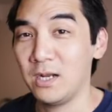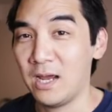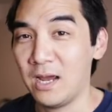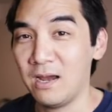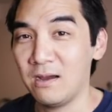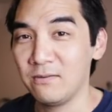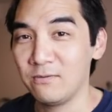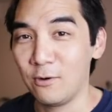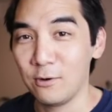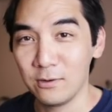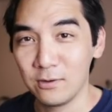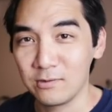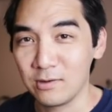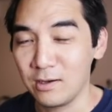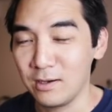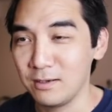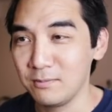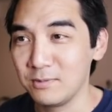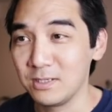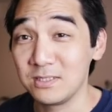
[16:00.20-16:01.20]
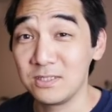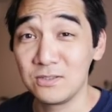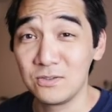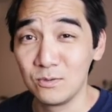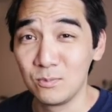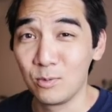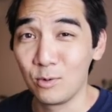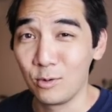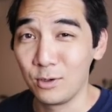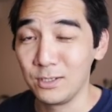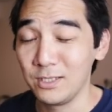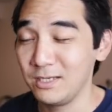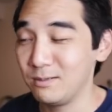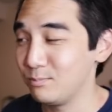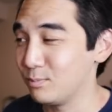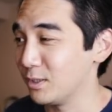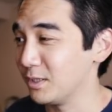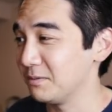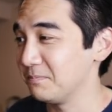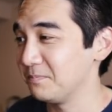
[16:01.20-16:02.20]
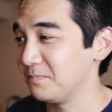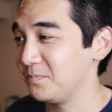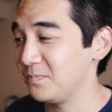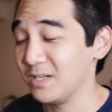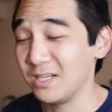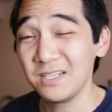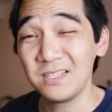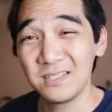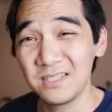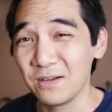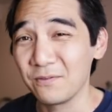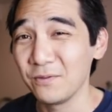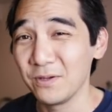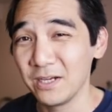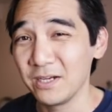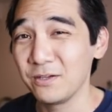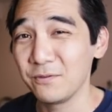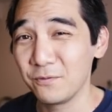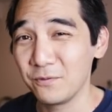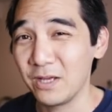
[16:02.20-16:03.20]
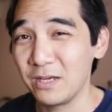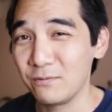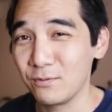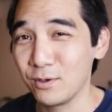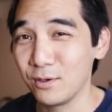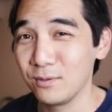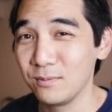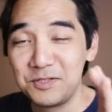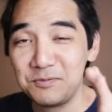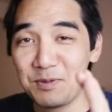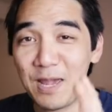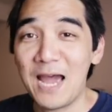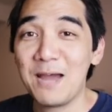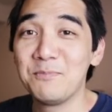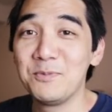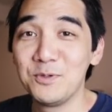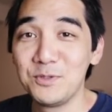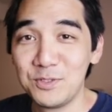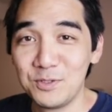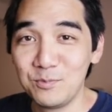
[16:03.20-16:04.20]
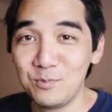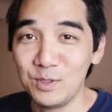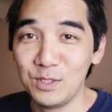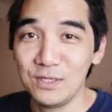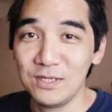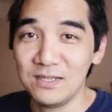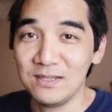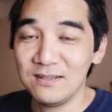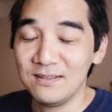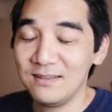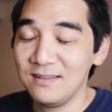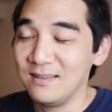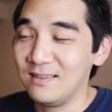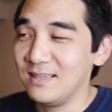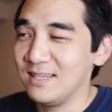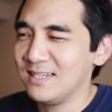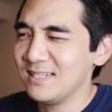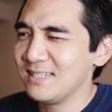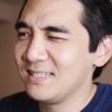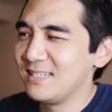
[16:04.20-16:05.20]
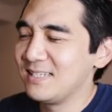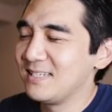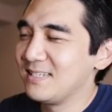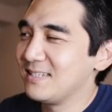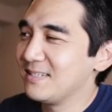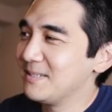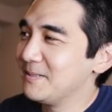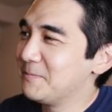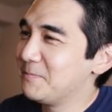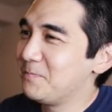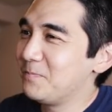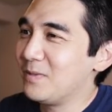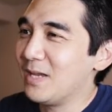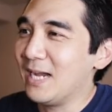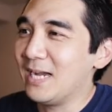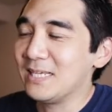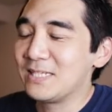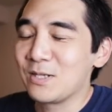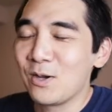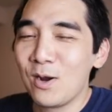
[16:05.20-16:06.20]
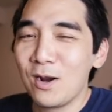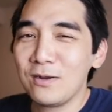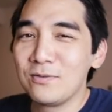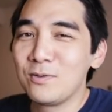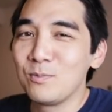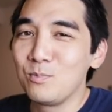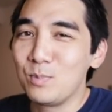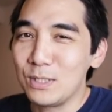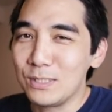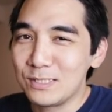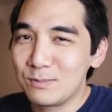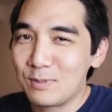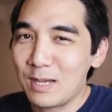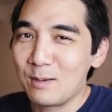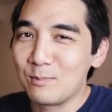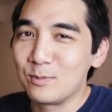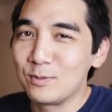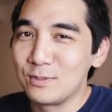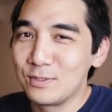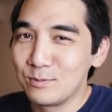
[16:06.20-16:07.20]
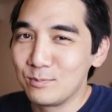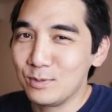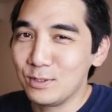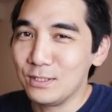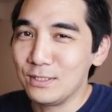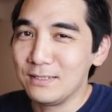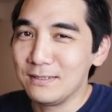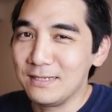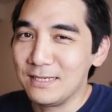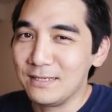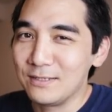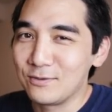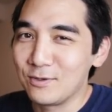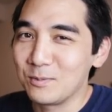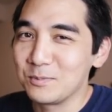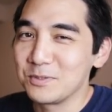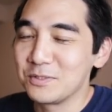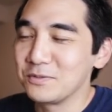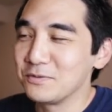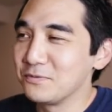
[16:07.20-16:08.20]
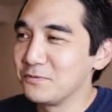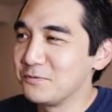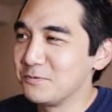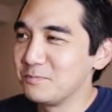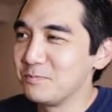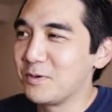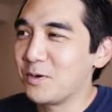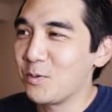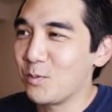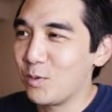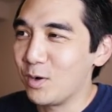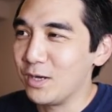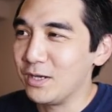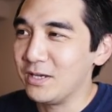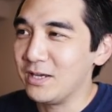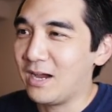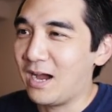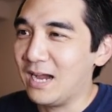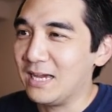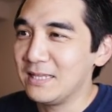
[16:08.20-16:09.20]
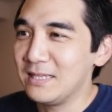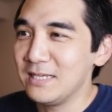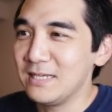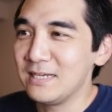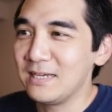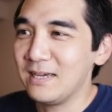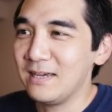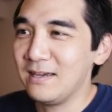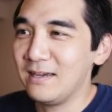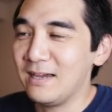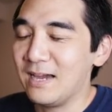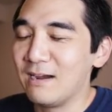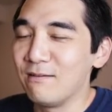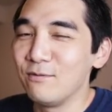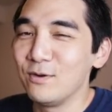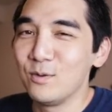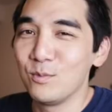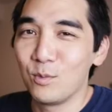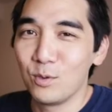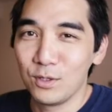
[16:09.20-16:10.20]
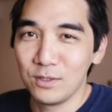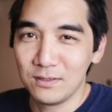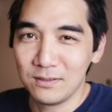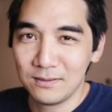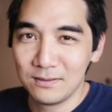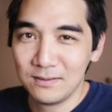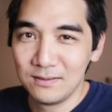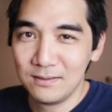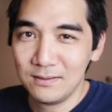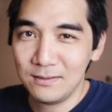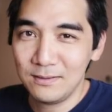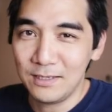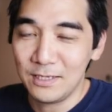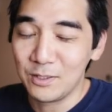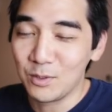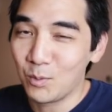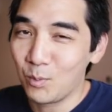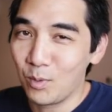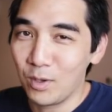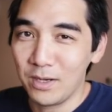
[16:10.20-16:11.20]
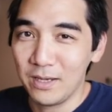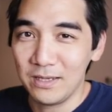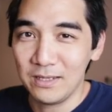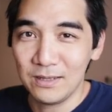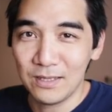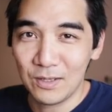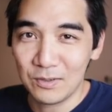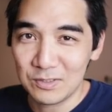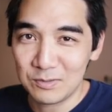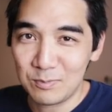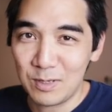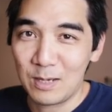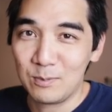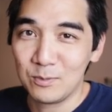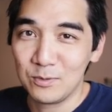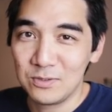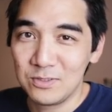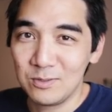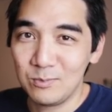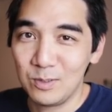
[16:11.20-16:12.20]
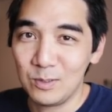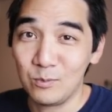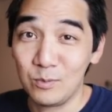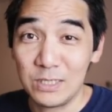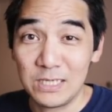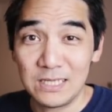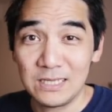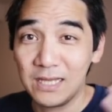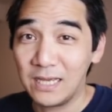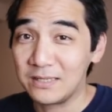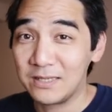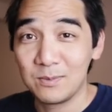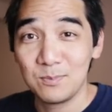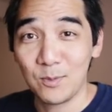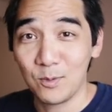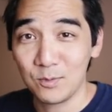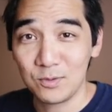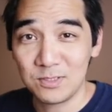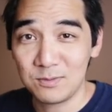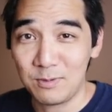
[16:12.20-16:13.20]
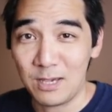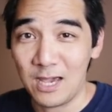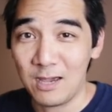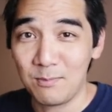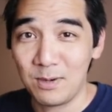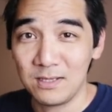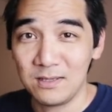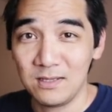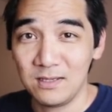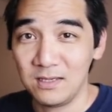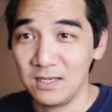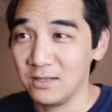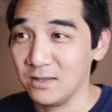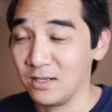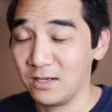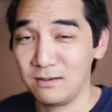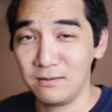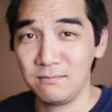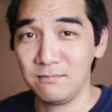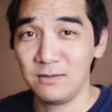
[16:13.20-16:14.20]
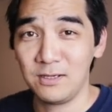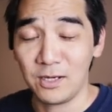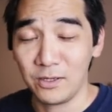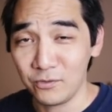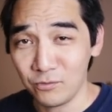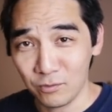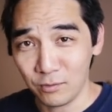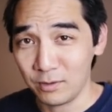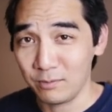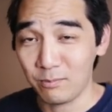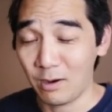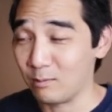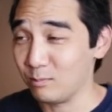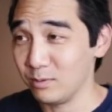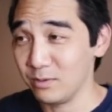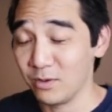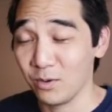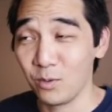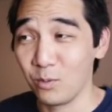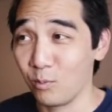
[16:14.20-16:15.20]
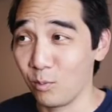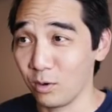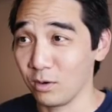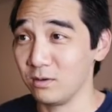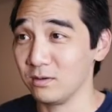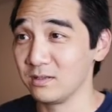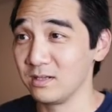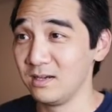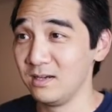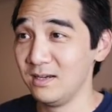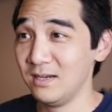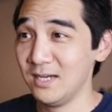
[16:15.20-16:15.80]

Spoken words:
to have all the time because it's super oily, but it's definitely a good flavor. Spam musubi. It's hard to beat spam musubi in terms of Hawaii. I think everyone in Hawaii loves spam musubi. We eat like the most spam, I think, in the country, probably the whole world.